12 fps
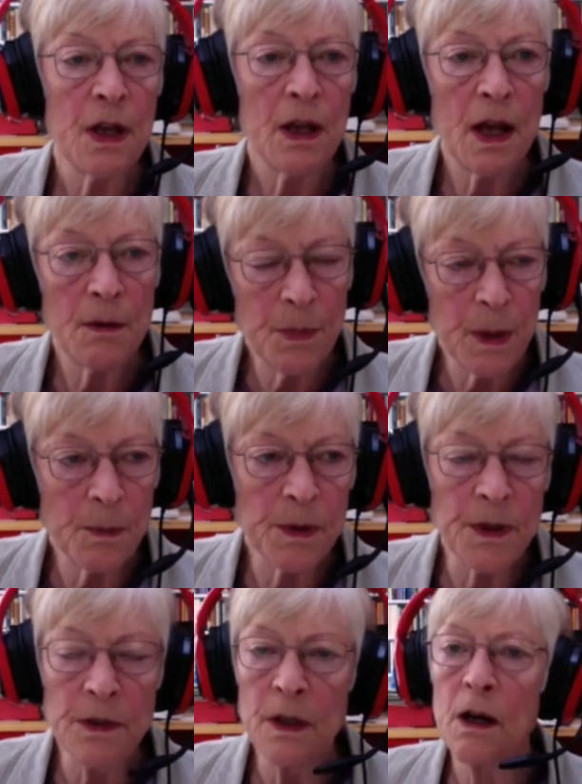and people
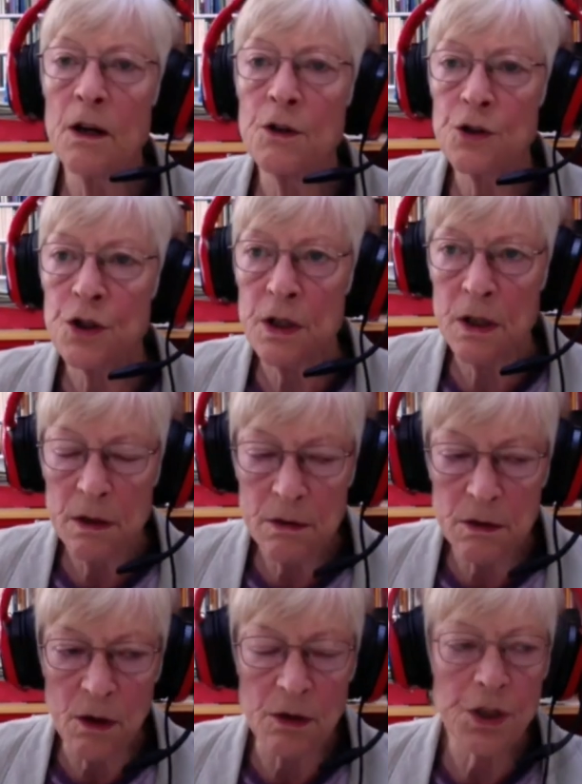in the country,
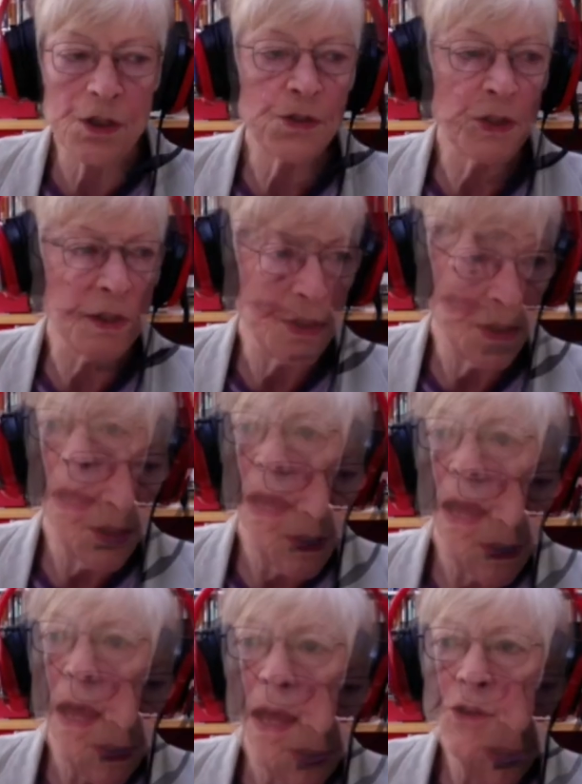not just in
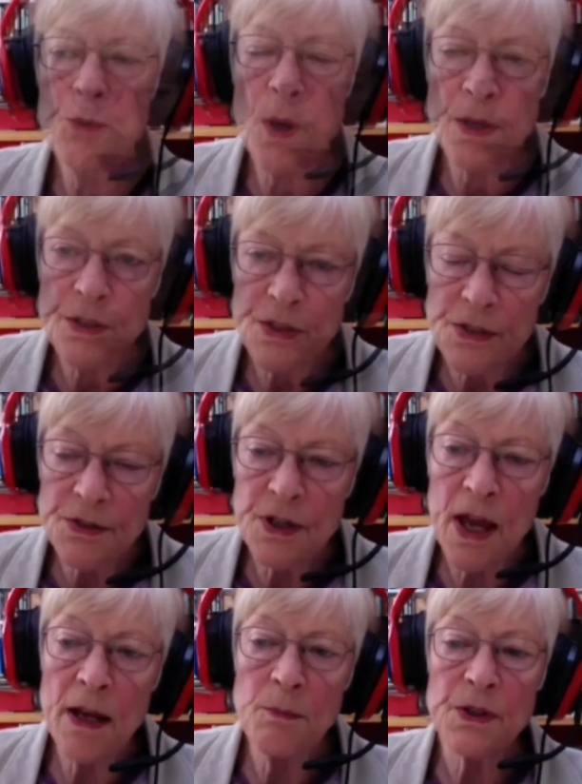cities. And you
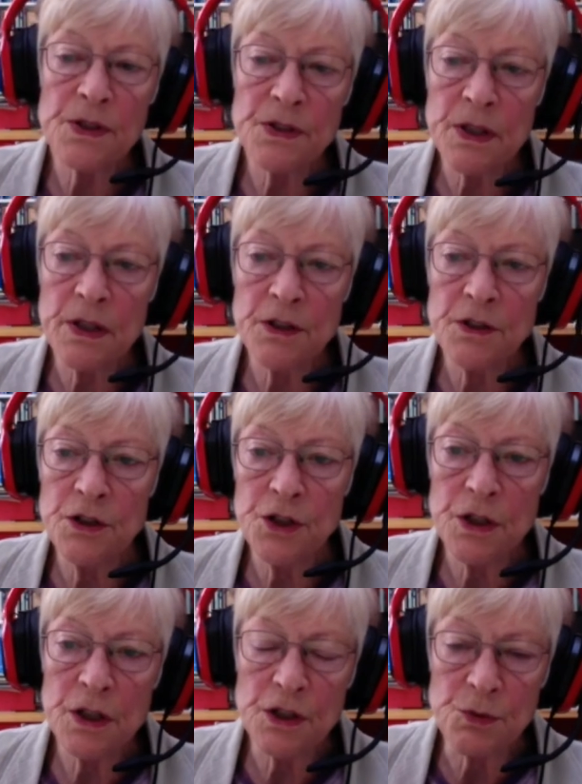understand because the liturgy
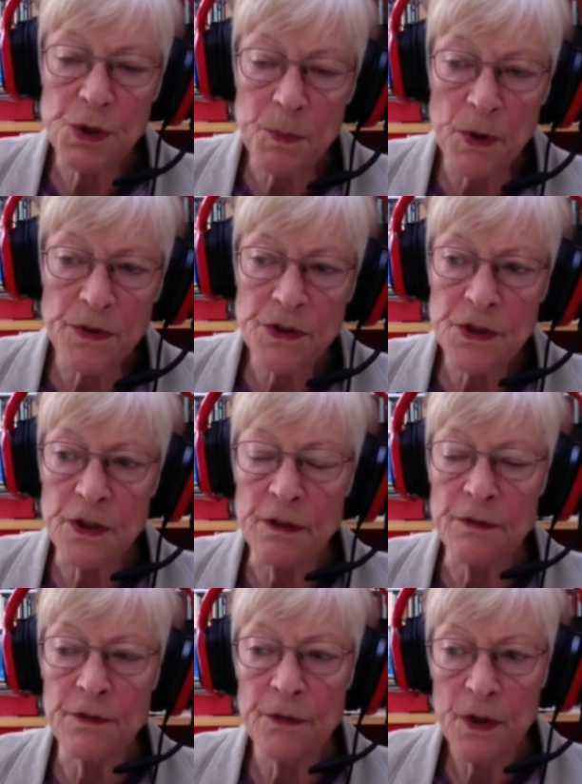is
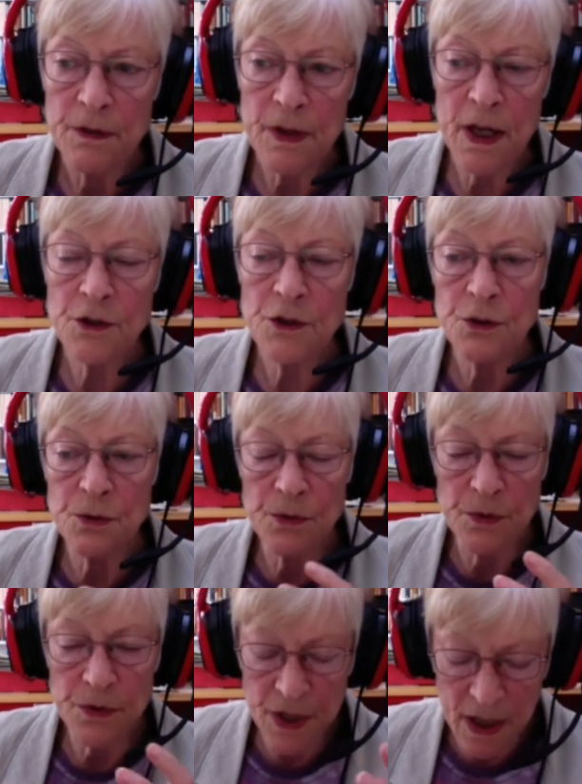responsive that you
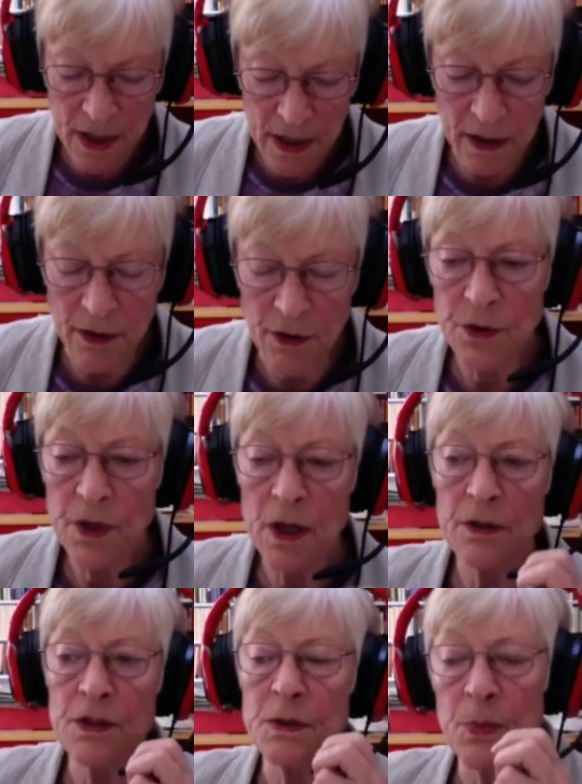say hallelujah at
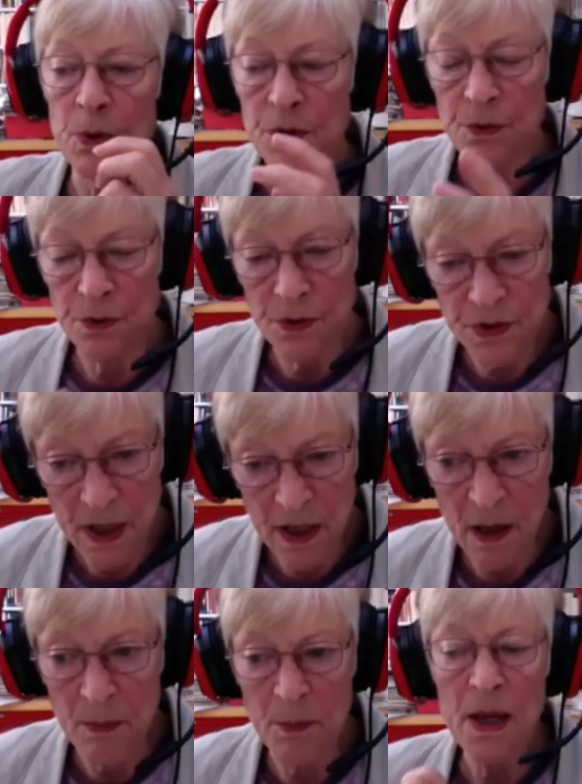this point or you say
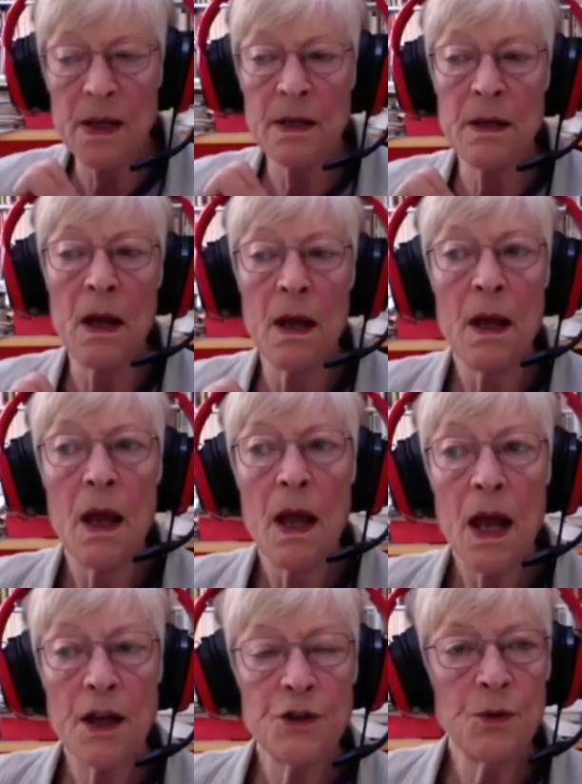amen,
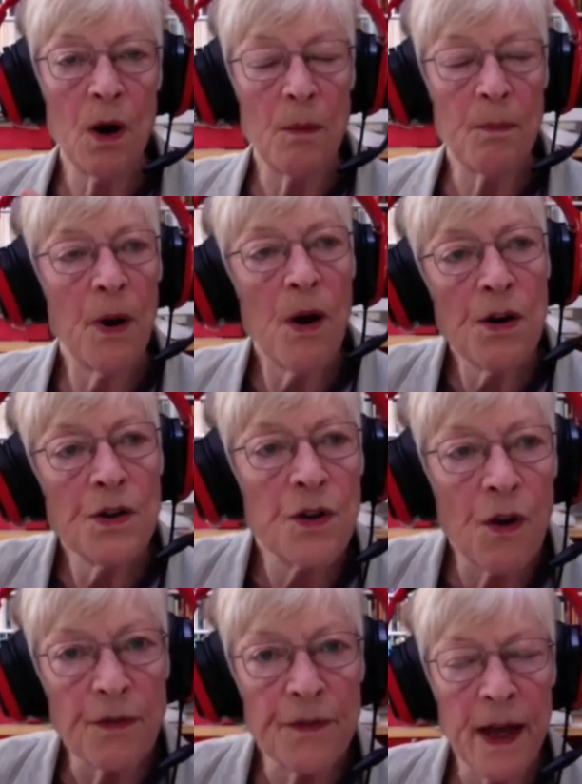and you are part
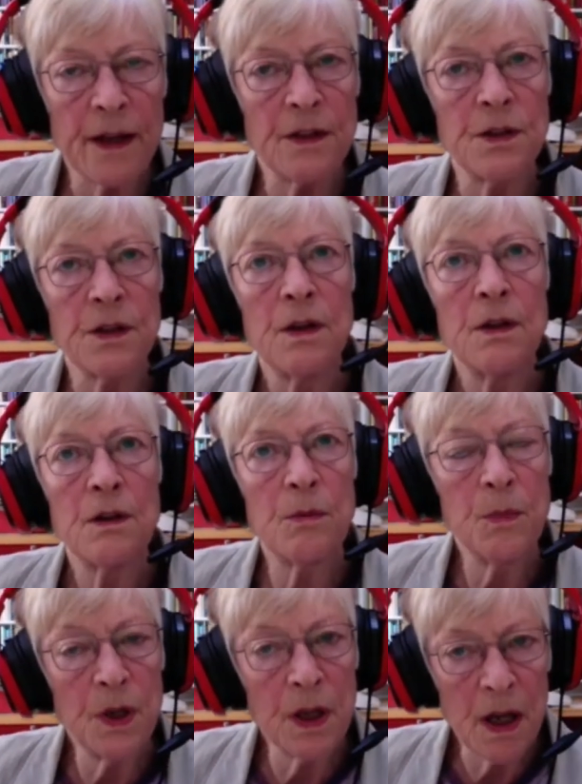of that
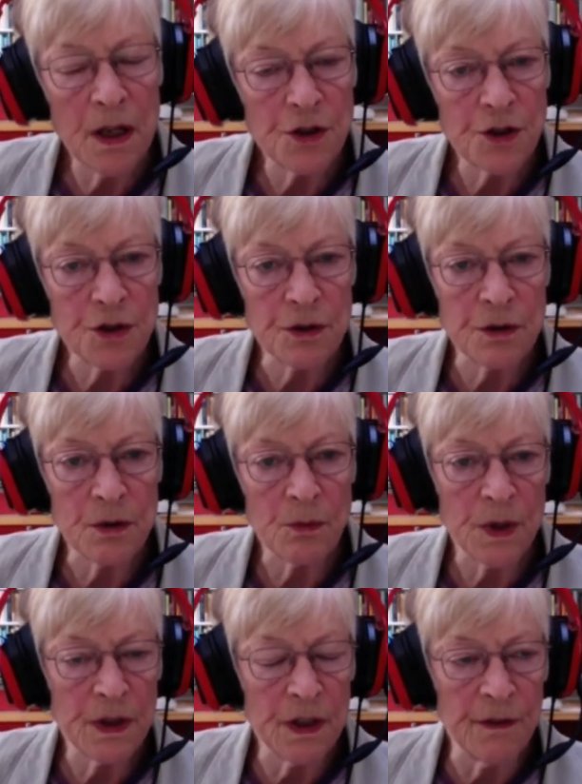communication
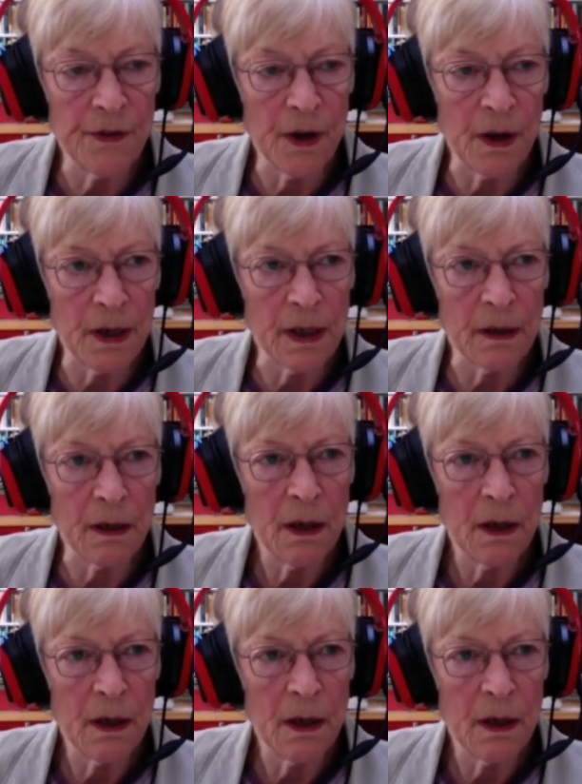with the divine.